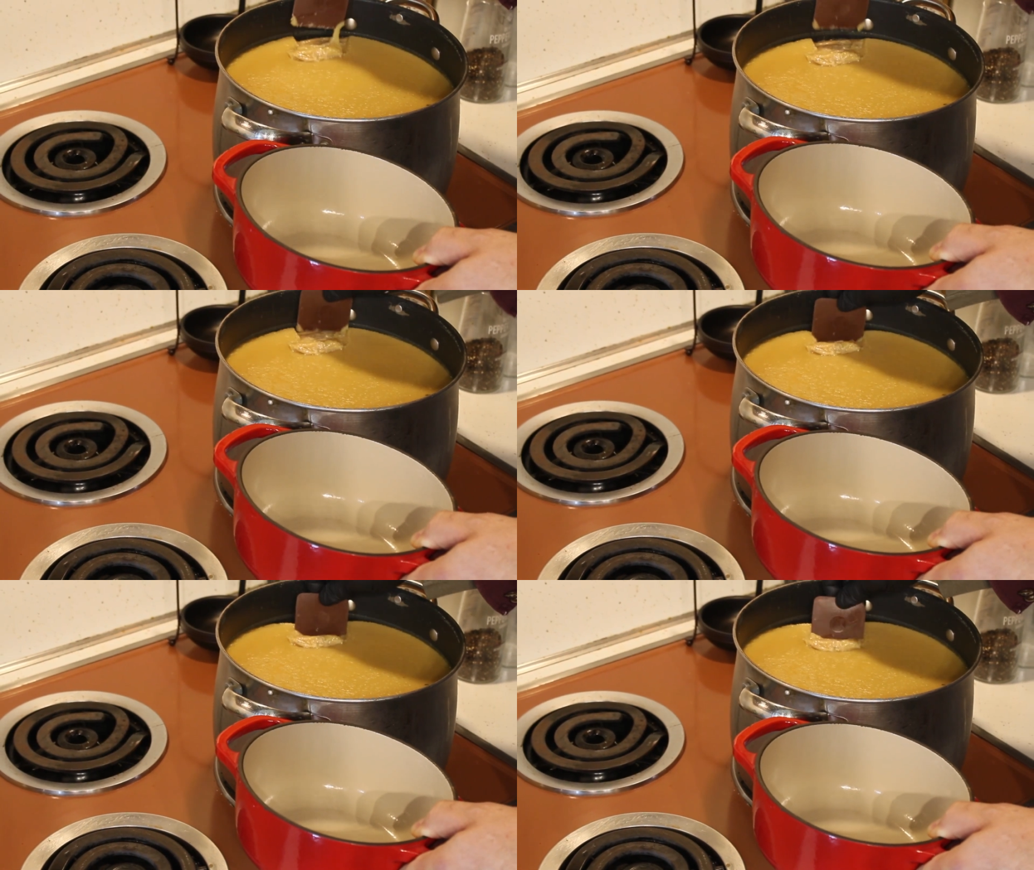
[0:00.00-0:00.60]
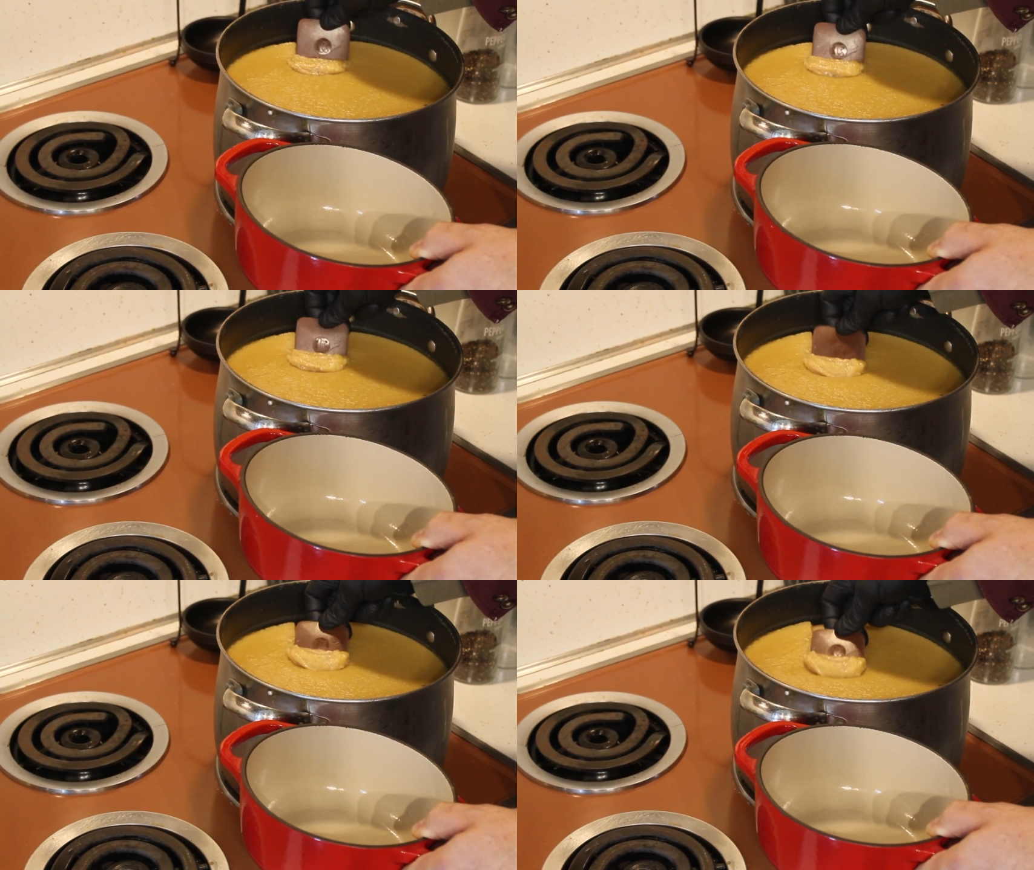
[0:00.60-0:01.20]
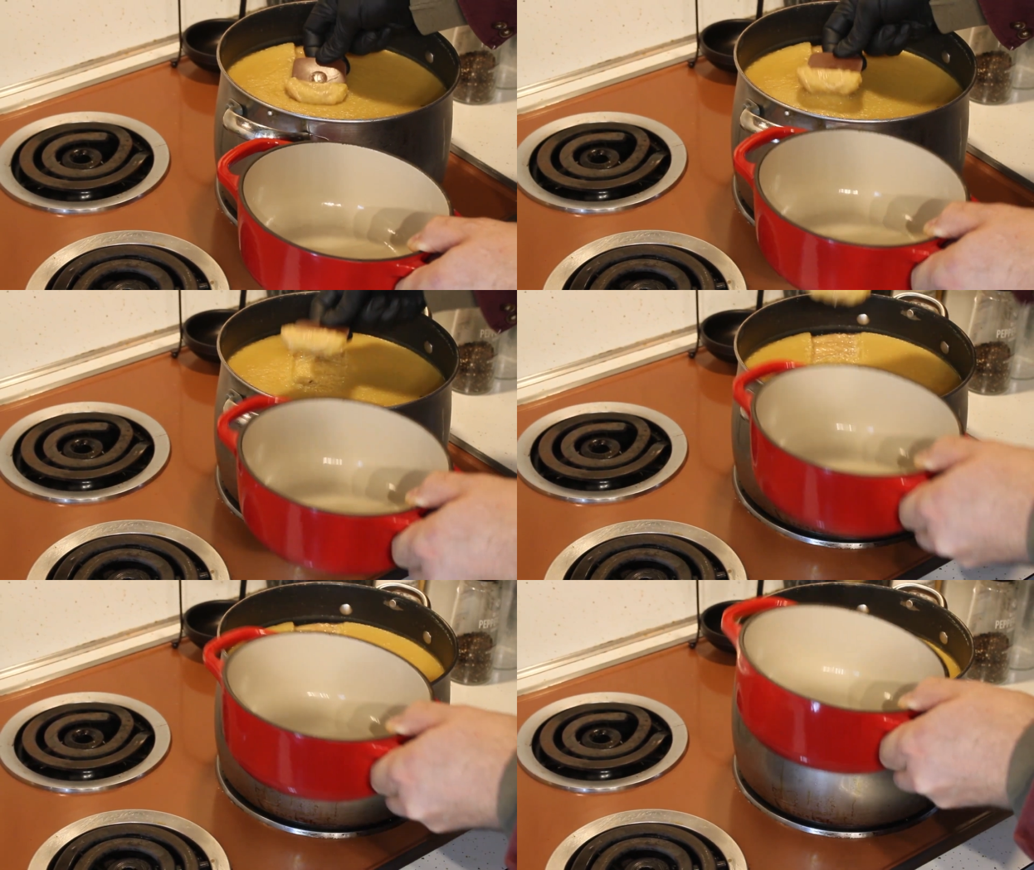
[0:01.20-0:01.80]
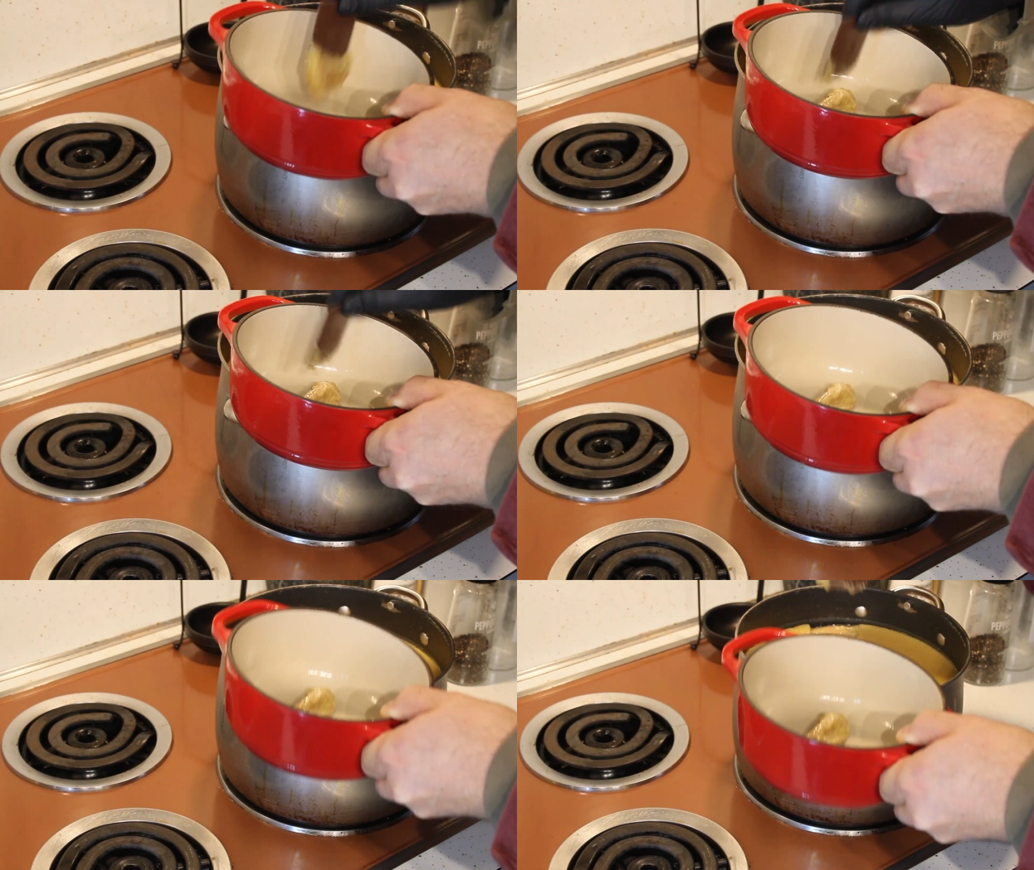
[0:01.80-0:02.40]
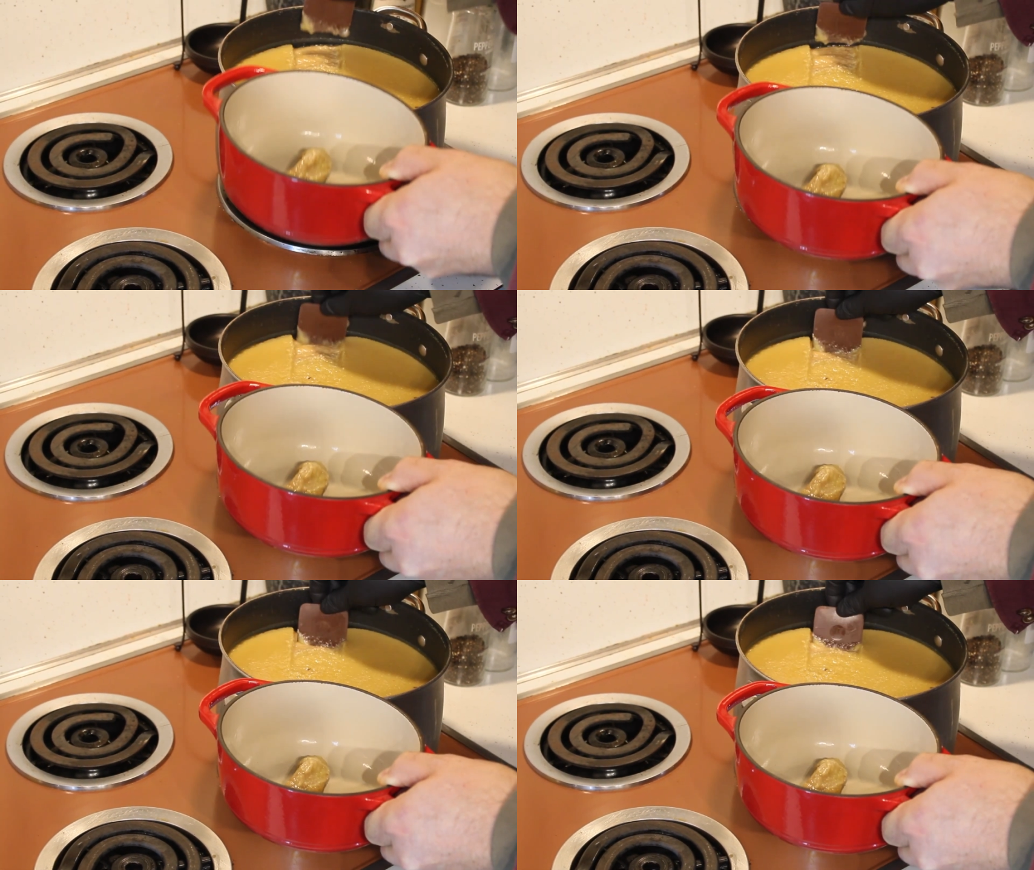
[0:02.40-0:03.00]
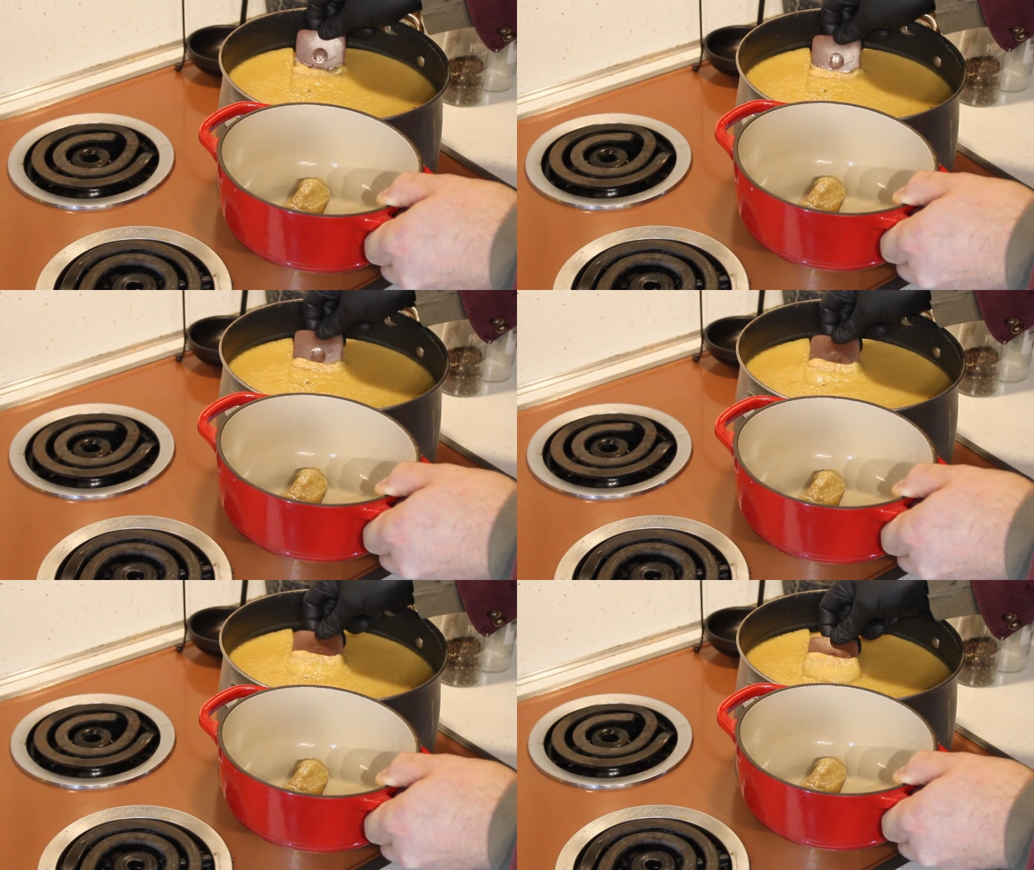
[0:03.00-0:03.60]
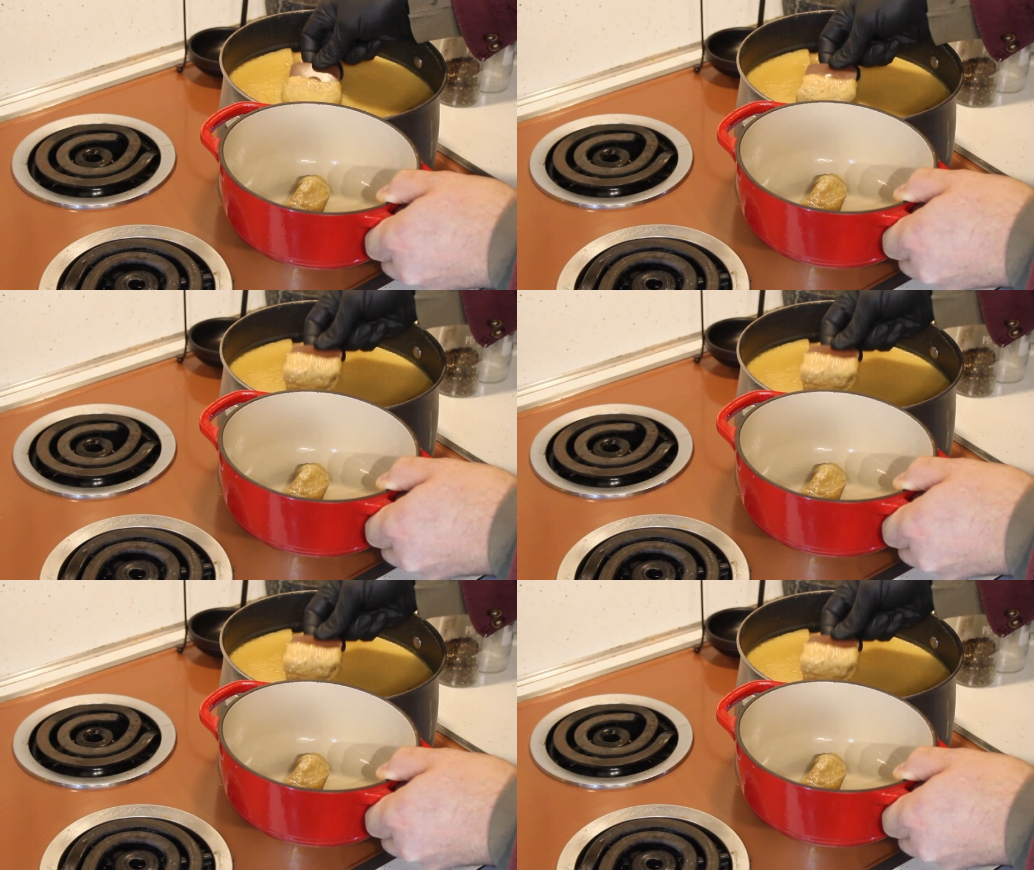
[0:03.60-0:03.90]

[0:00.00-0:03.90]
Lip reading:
No face is visible, so there are no lips to read.